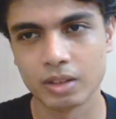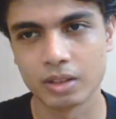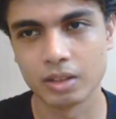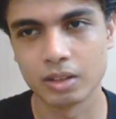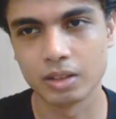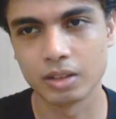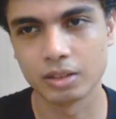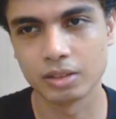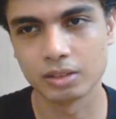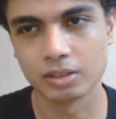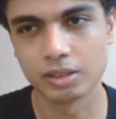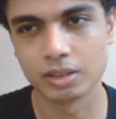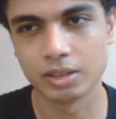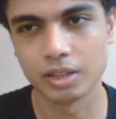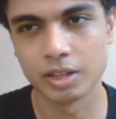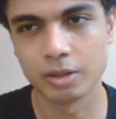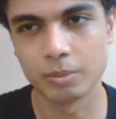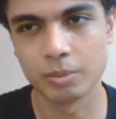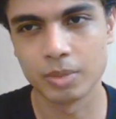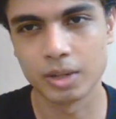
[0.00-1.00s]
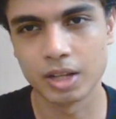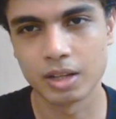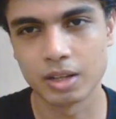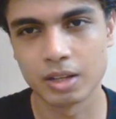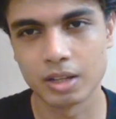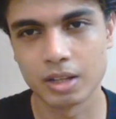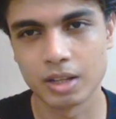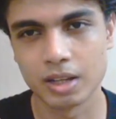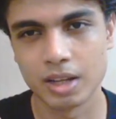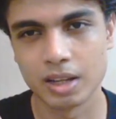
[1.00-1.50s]
a thin bend,
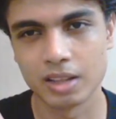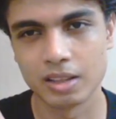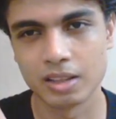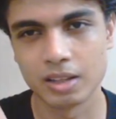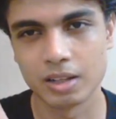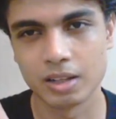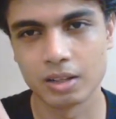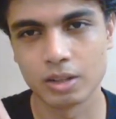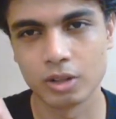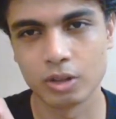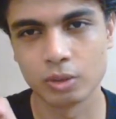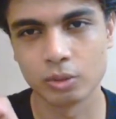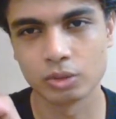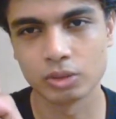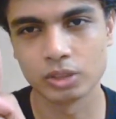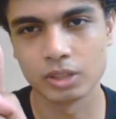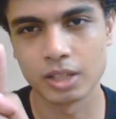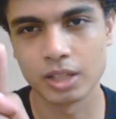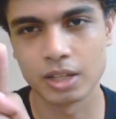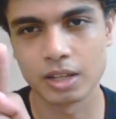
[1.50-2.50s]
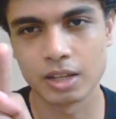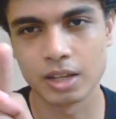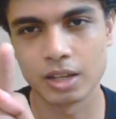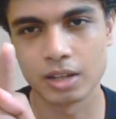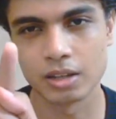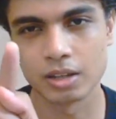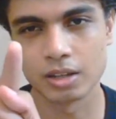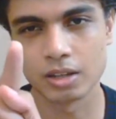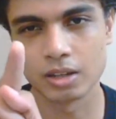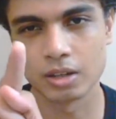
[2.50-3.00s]
and then it goes thin,
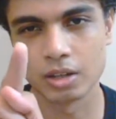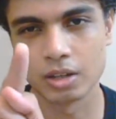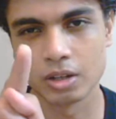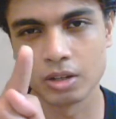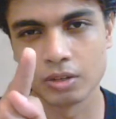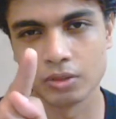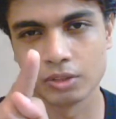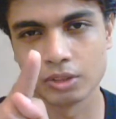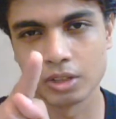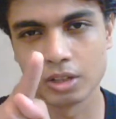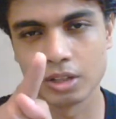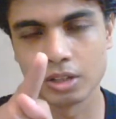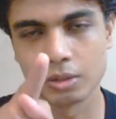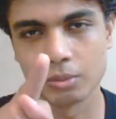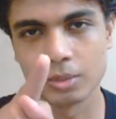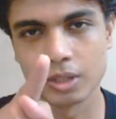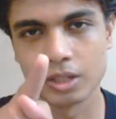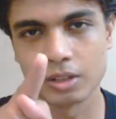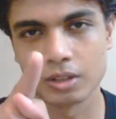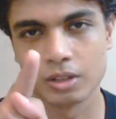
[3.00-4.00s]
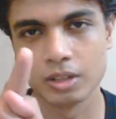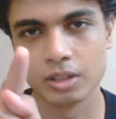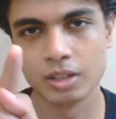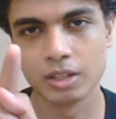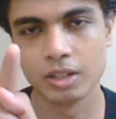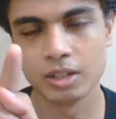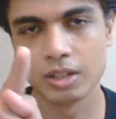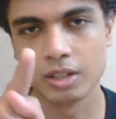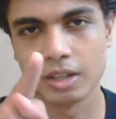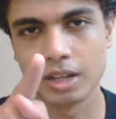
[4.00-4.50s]
and it curves a little bit,
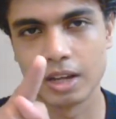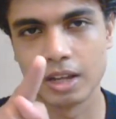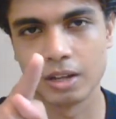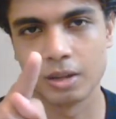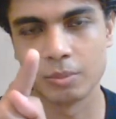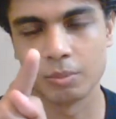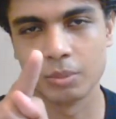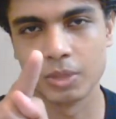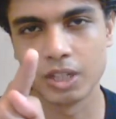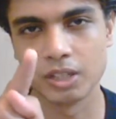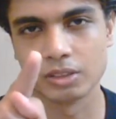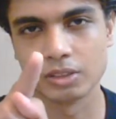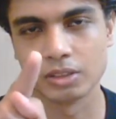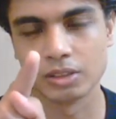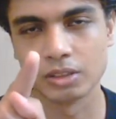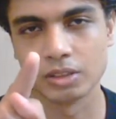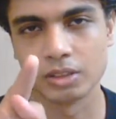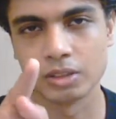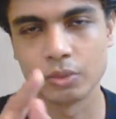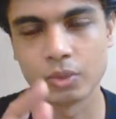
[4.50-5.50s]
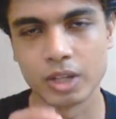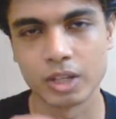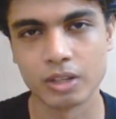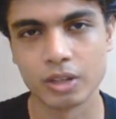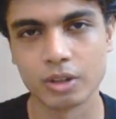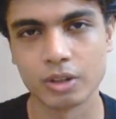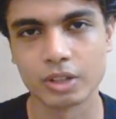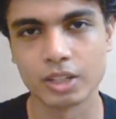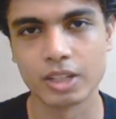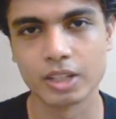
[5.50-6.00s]
and it meets the ring,
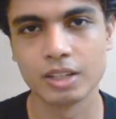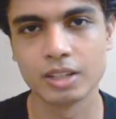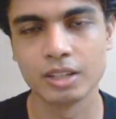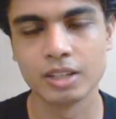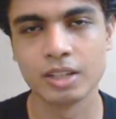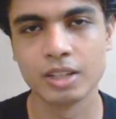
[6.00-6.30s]
okay.